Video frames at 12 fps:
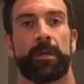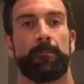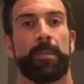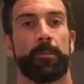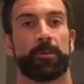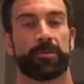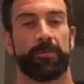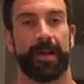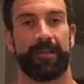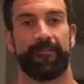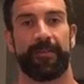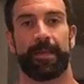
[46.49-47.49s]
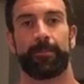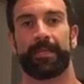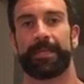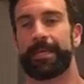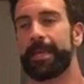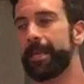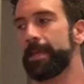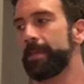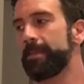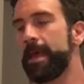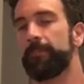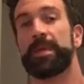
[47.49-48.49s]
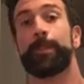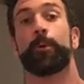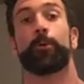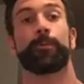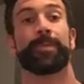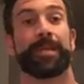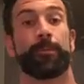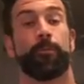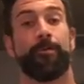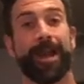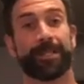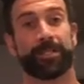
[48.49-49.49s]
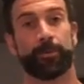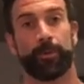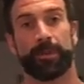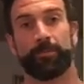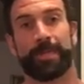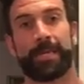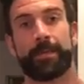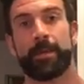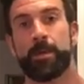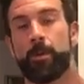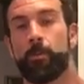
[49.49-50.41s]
members of my family and that people would be impressed with me